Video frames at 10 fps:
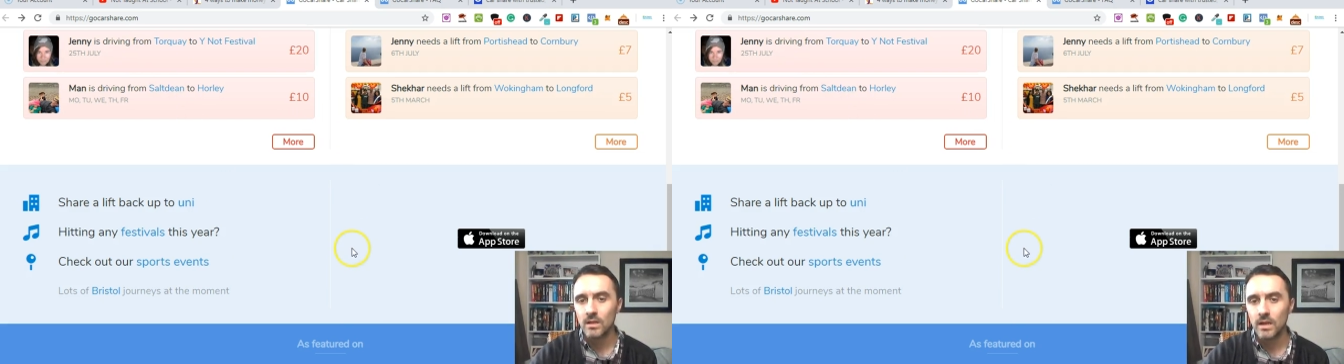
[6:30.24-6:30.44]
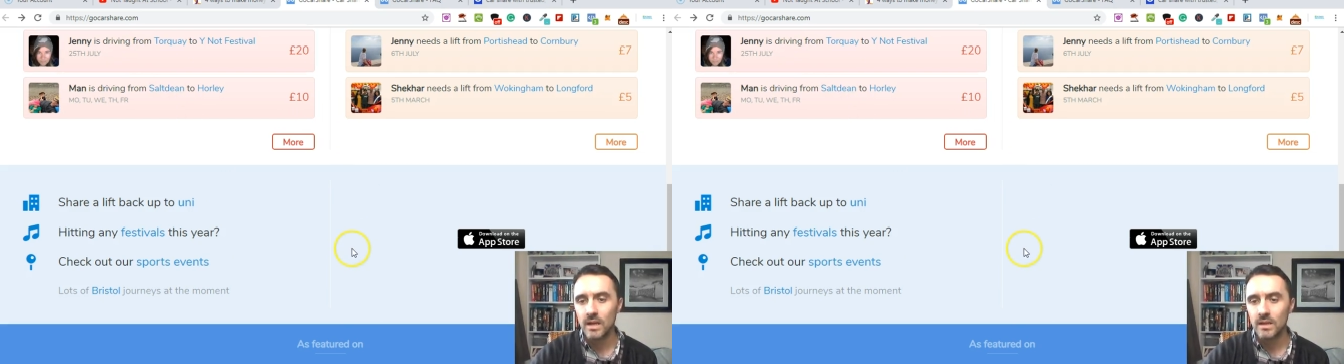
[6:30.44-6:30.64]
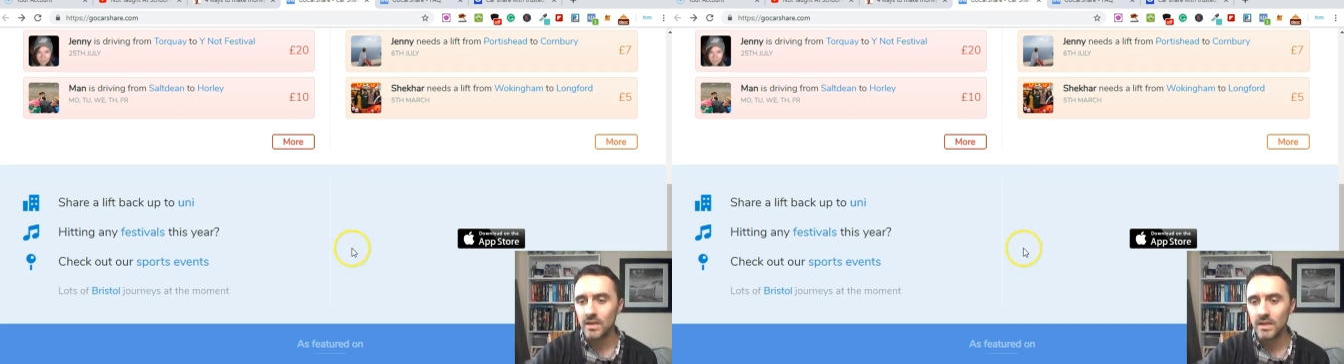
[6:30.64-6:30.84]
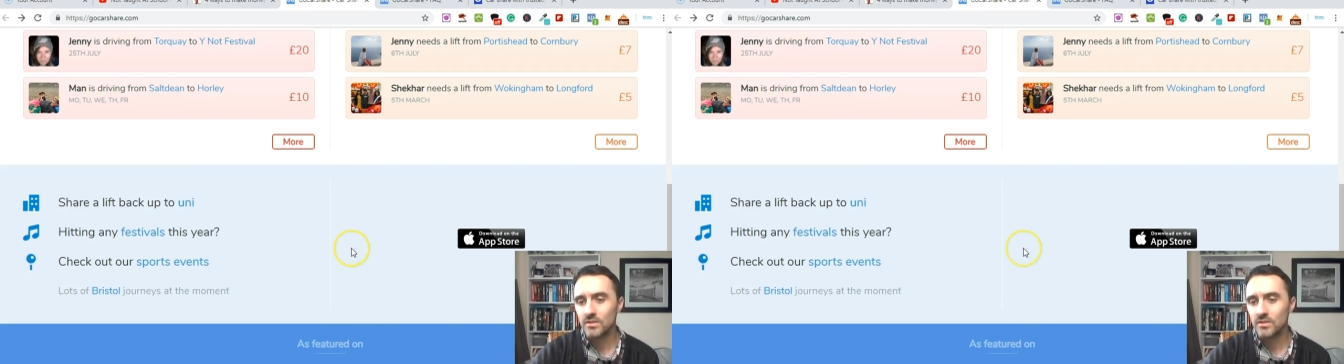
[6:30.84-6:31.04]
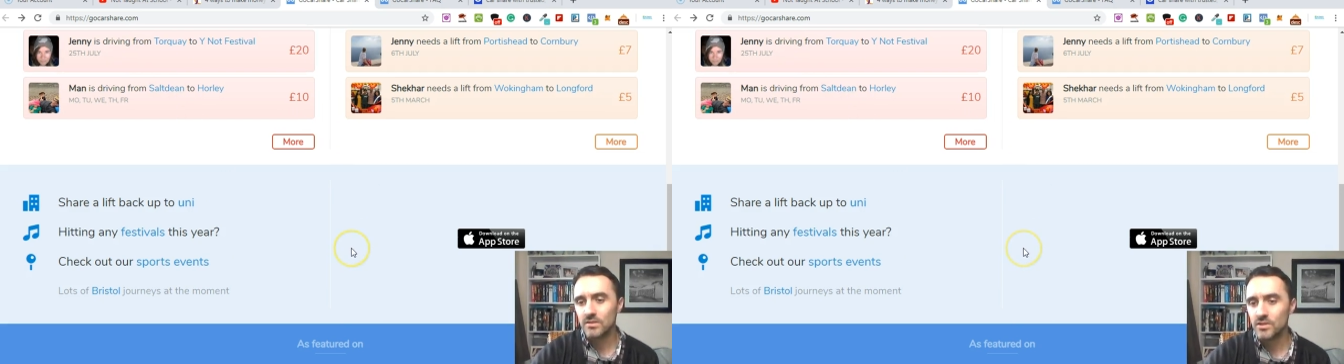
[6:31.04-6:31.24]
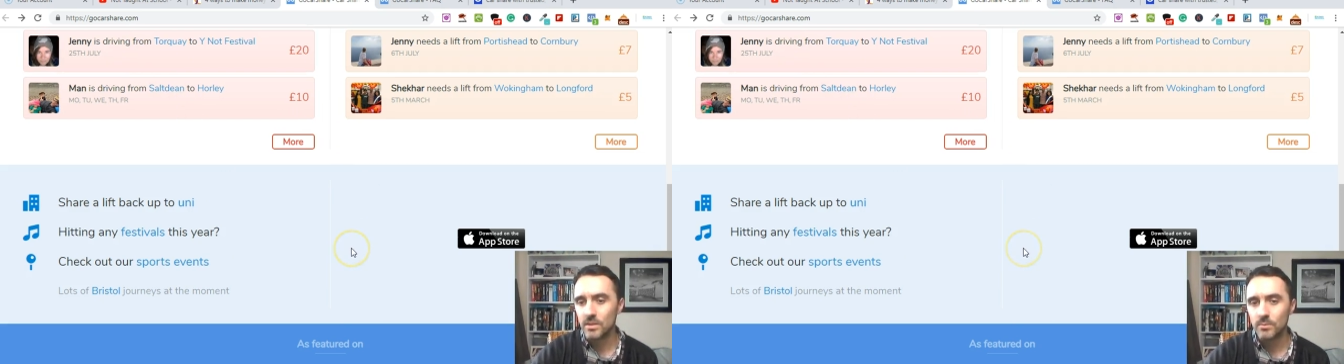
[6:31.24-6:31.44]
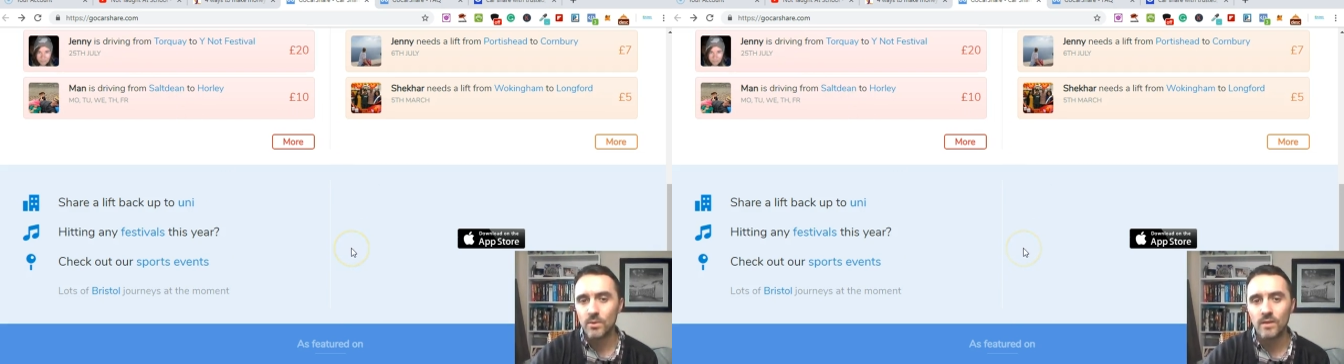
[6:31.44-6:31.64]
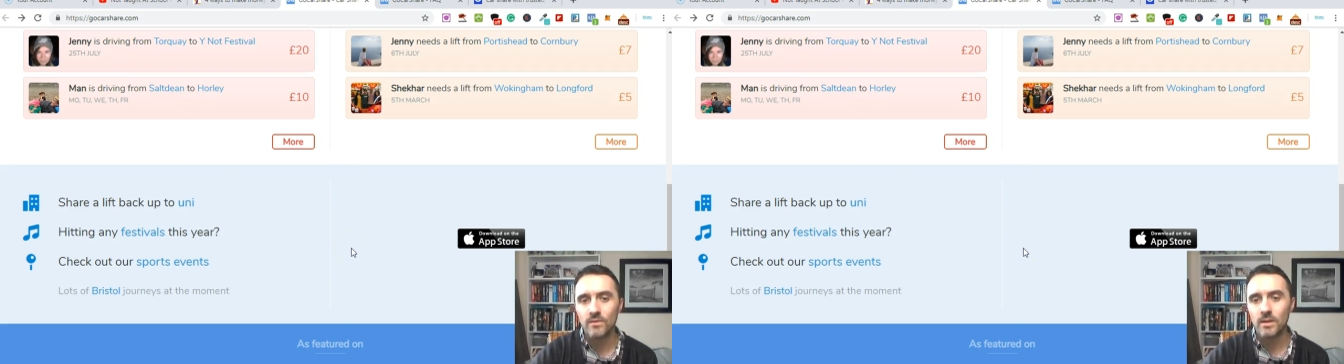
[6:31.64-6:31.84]
it's just a cheaper
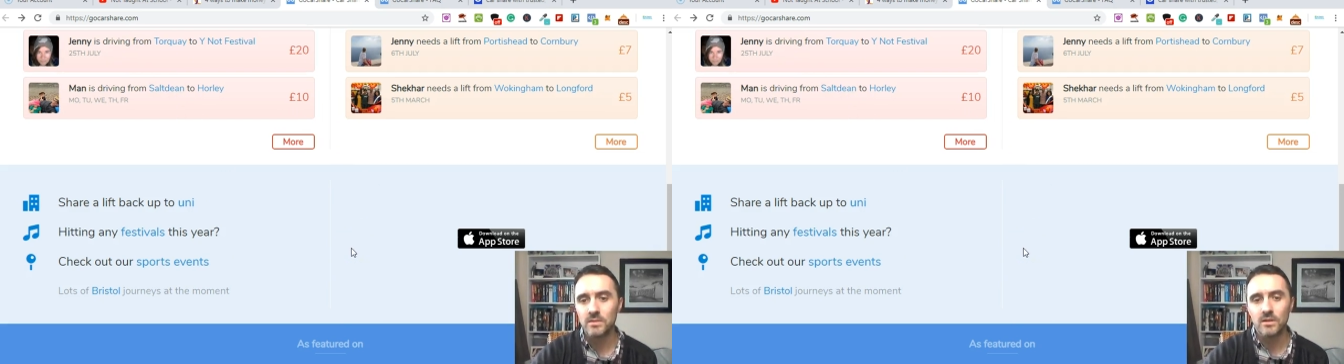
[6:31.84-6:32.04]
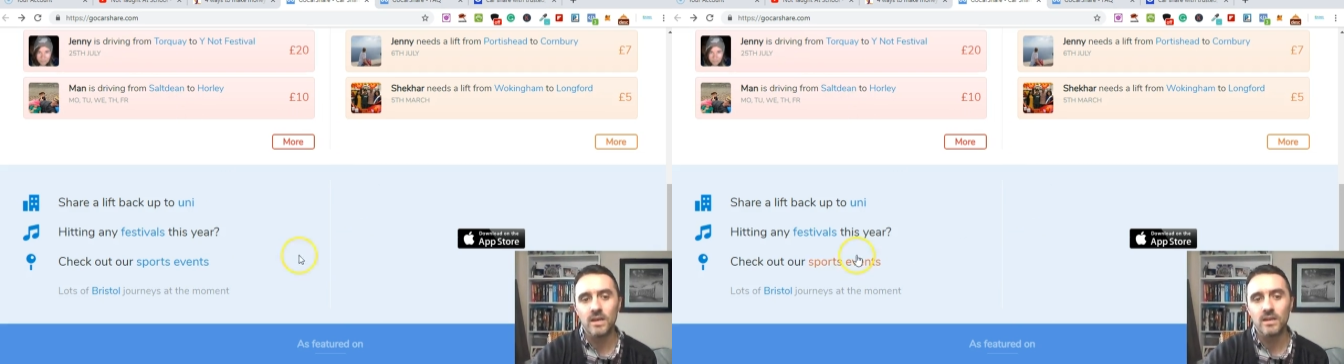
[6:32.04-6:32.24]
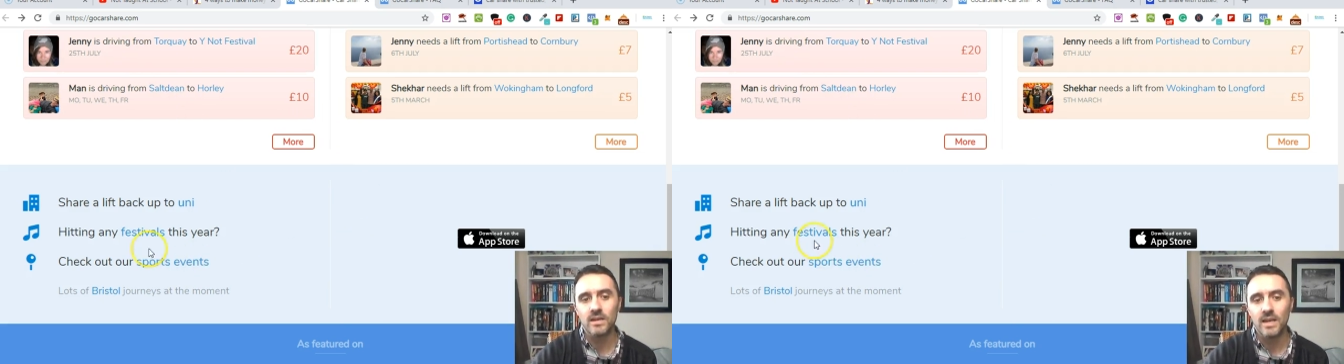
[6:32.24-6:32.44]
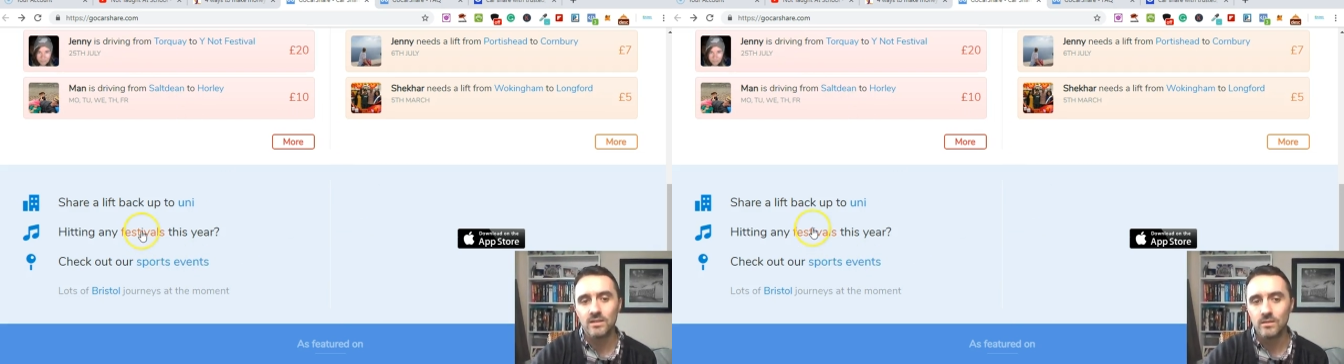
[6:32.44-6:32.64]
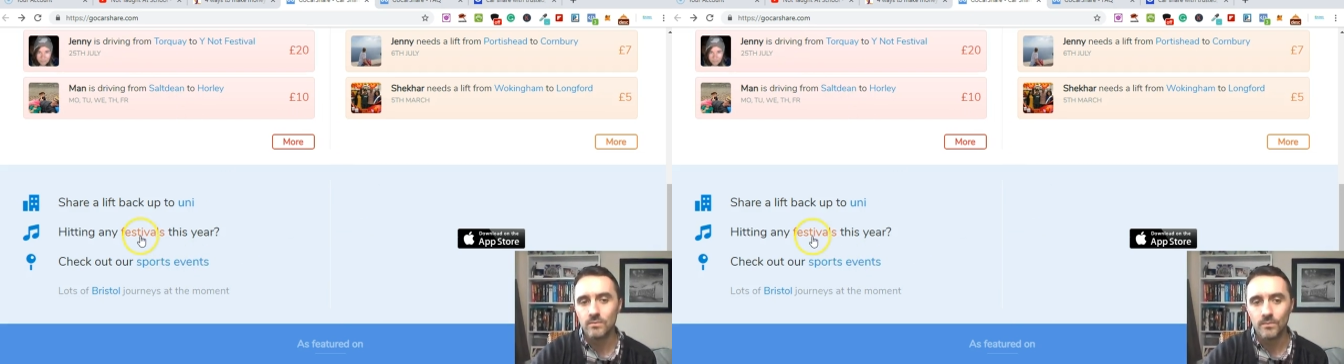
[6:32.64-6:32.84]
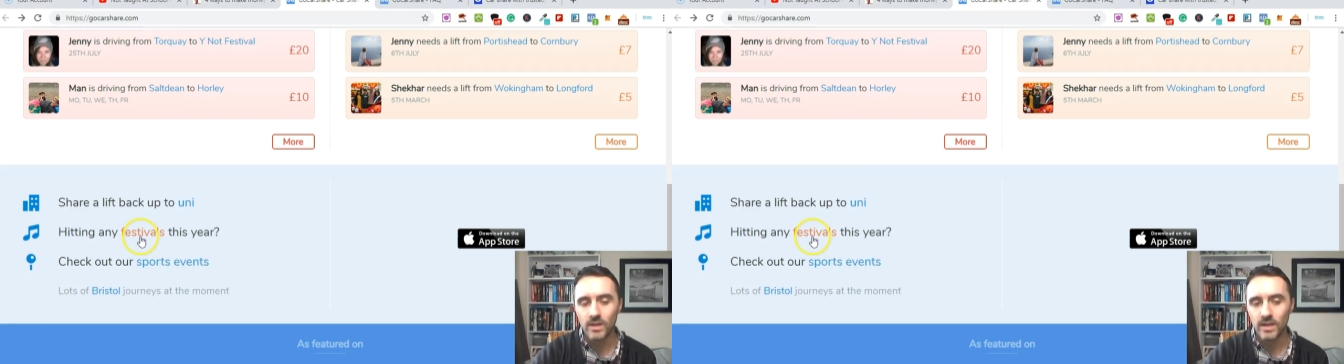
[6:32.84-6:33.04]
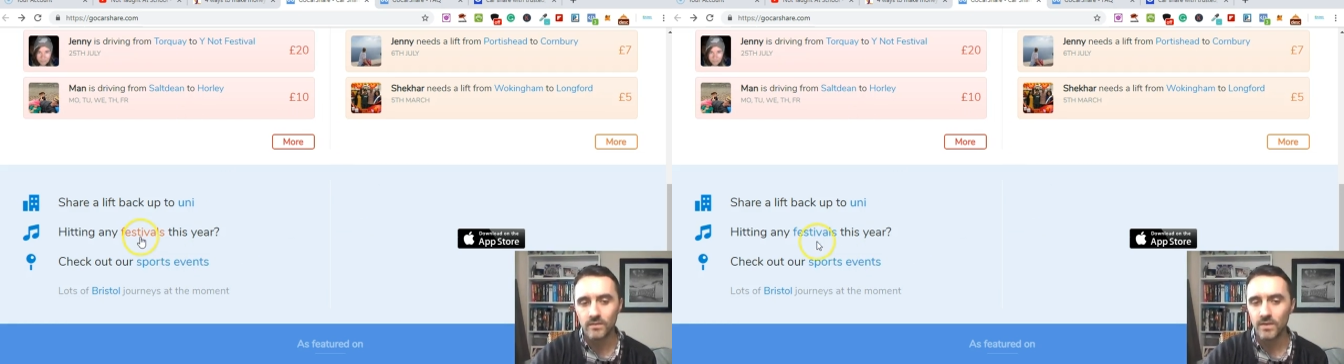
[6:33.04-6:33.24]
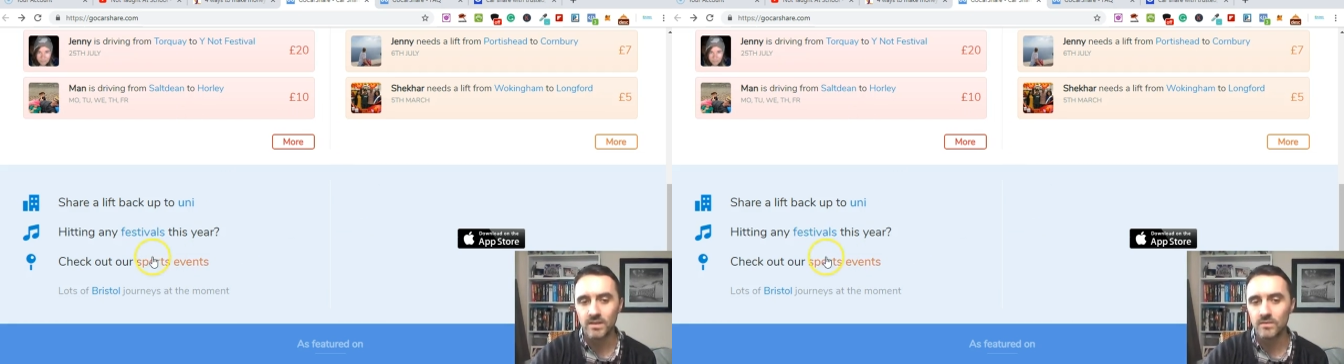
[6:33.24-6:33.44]
way for them to go ahead and get to like
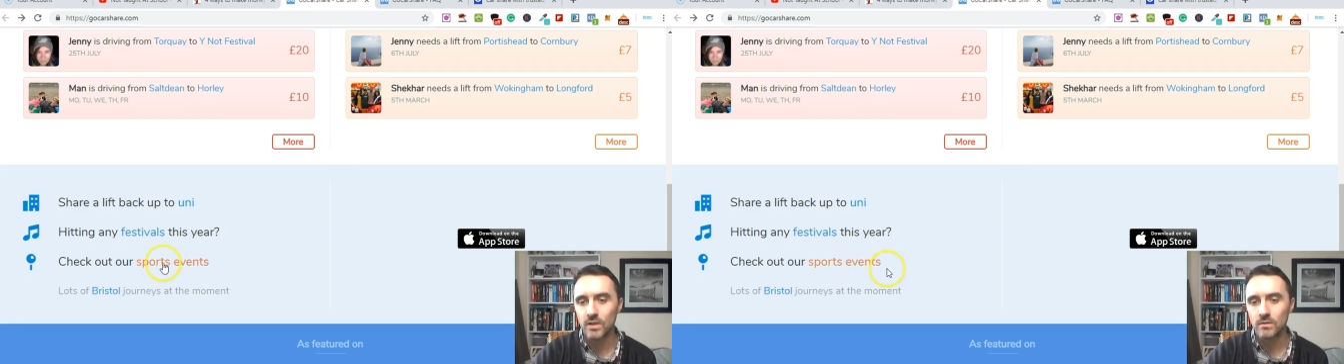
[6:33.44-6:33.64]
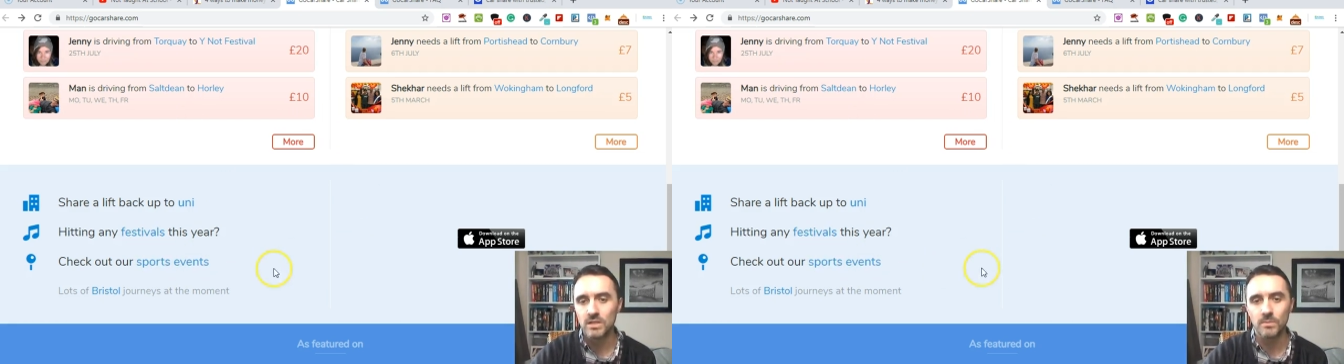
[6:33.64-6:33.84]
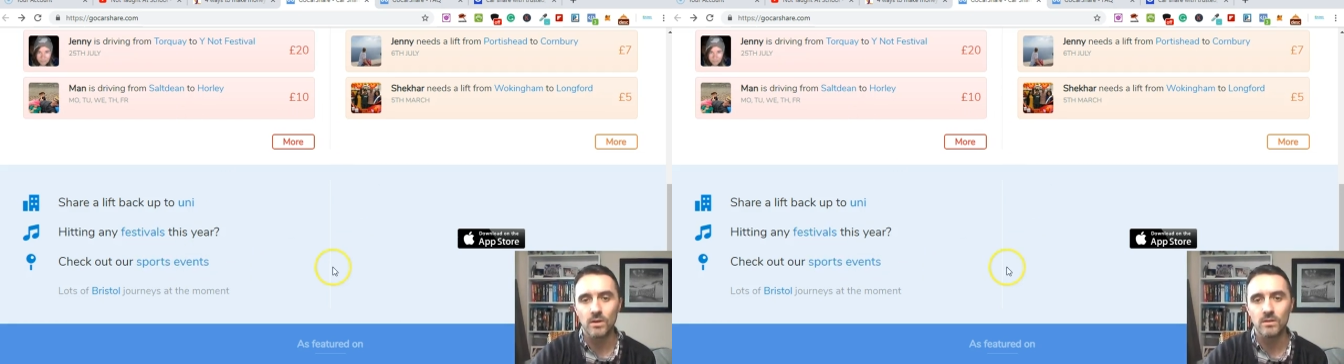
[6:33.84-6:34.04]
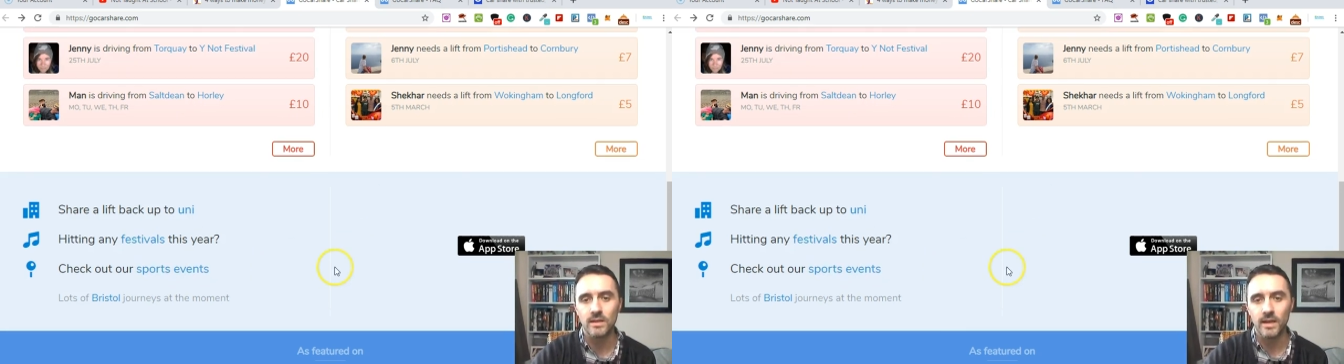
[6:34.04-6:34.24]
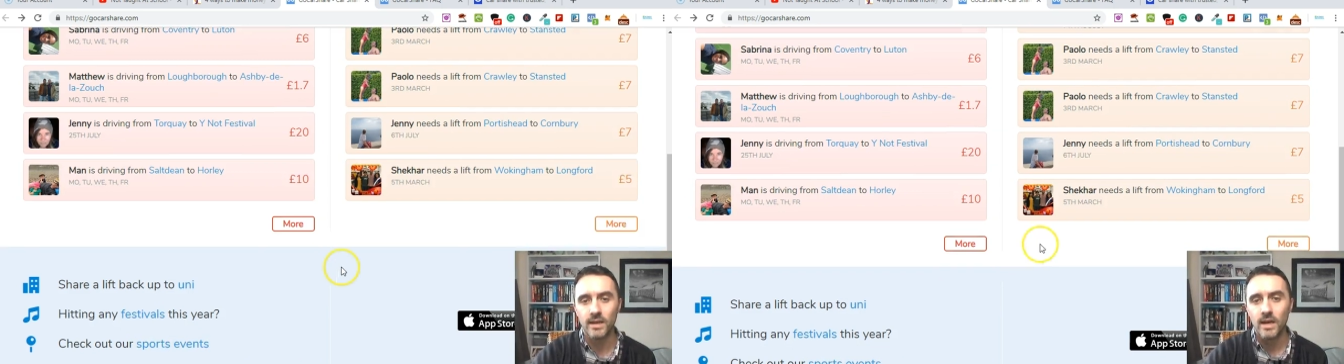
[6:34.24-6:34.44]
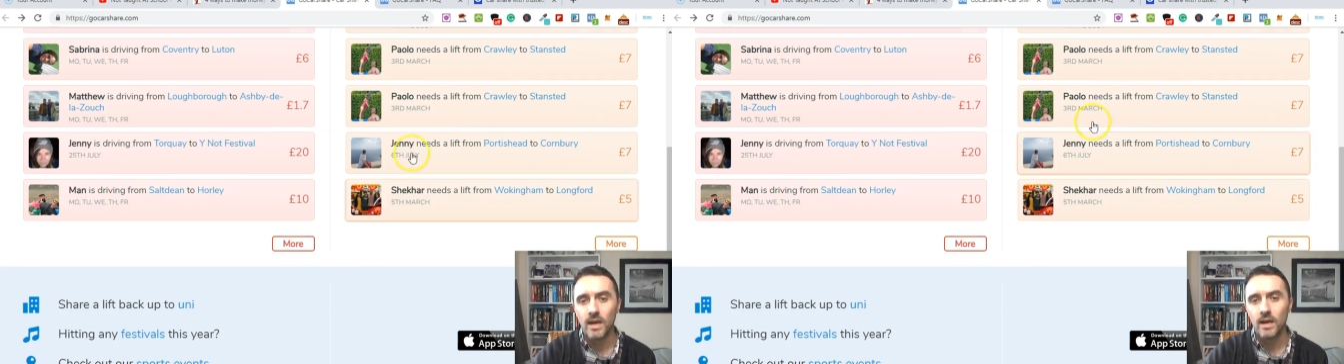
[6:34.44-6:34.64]
a festival or a sporting gig.